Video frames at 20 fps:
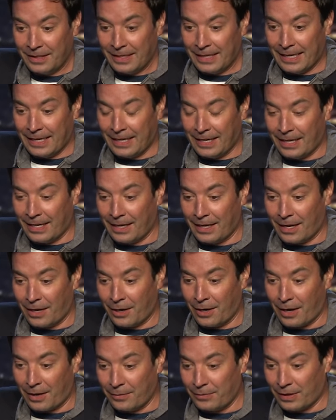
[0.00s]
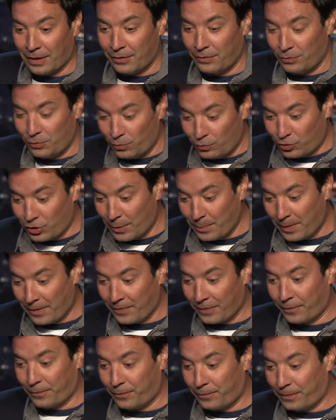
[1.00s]
and and I, I you jump off
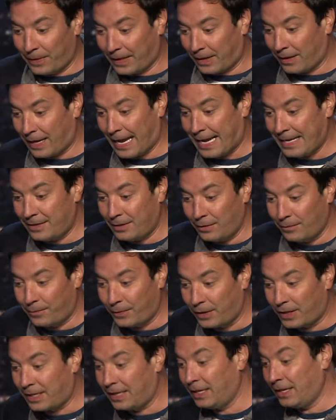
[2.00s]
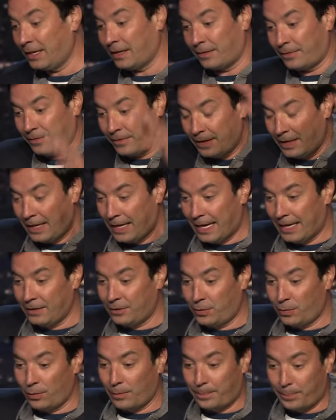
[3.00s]
a, like an 18 foot cliff
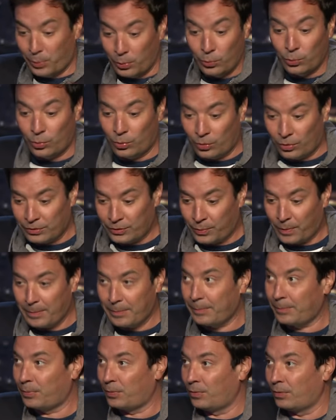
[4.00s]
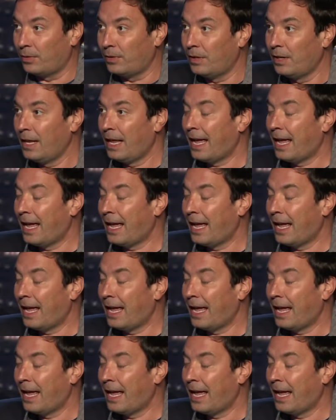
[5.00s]
into a pool, a swimming pool,